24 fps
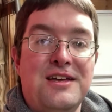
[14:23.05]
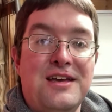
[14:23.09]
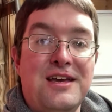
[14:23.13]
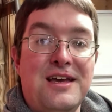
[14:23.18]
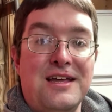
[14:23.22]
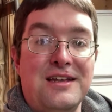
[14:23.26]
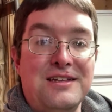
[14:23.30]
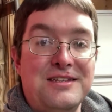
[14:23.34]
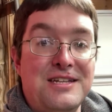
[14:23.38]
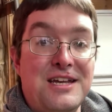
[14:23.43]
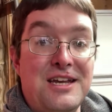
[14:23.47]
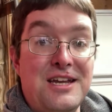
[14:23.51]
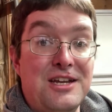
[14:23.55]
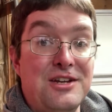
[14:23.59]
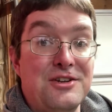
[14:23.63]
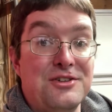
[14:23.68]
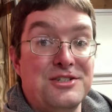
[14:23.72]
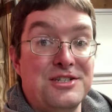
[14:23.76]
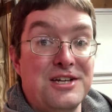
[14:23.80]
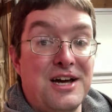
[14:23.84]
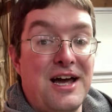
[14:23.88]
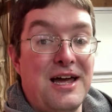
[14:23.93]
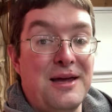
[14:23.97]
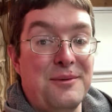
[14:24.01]
And take your
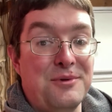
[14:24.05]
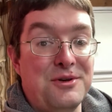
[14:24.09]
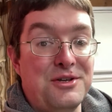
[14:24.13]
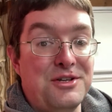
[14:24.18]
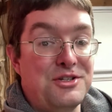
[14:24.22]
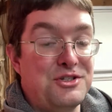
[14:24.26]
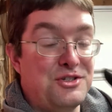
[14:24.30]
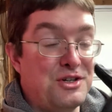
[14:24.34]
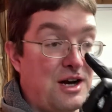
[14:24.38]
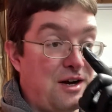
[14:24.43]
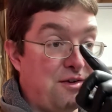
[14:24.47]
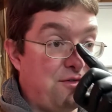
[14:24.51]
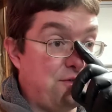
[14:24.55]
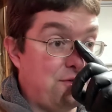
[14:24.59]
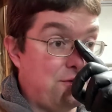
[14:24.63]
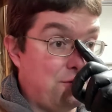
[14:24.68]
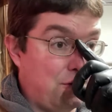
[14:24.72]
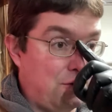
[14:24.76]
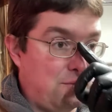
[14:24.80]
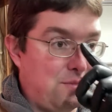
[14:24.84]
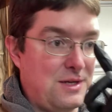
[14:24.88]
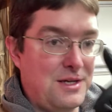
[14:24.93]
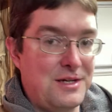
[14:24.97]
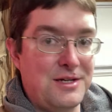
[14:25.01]
time when you drive
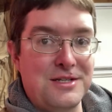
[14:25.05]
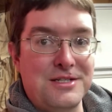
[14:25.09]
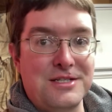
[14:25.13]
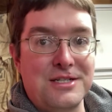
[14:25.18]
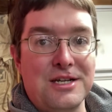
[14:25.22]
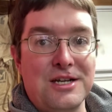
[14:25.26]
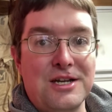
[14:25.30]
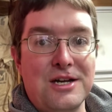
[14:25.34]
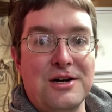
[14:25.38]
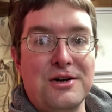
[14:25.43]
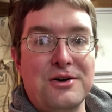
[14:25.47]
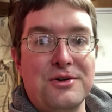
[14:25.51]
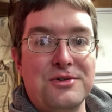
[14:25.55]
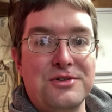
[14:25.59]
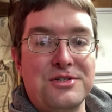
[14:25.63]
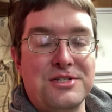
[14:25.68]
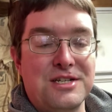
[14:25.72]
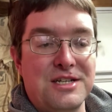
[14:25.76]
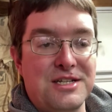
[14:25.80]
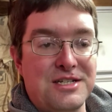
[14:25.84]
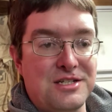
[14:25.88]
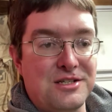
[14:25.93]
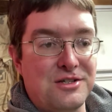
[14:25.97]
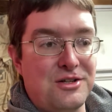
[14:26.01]
through because it
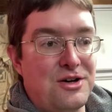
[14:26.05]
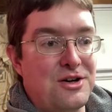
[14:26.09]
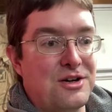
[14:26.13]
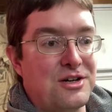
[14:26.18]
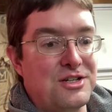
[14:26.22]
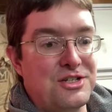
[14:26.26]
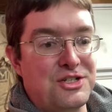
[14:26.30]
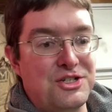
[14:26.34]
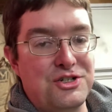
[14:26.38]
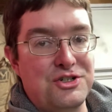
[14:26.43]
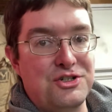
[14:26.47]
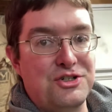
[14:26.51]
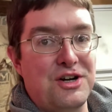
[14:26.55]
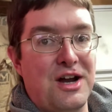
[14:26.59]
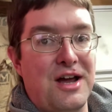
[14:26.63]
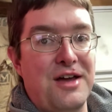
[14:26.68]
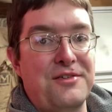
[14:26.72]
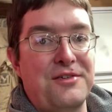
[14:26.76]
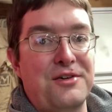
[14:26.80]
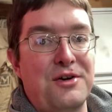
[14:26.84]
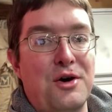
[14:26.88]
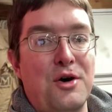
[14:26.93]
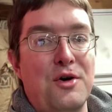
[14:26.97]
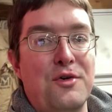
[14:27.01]
goes as long as you're
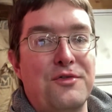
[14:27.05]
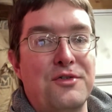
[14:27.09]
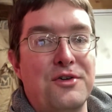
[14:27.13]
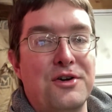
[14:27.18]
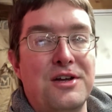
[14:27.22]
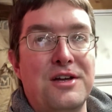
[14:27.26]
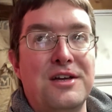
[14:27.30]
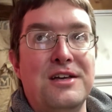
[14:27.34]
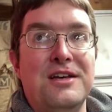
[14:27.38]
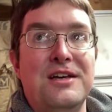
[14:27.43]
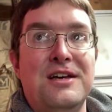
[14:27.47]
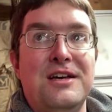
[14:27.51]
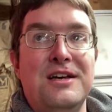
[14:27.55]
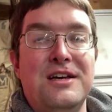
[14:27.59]
driving over it.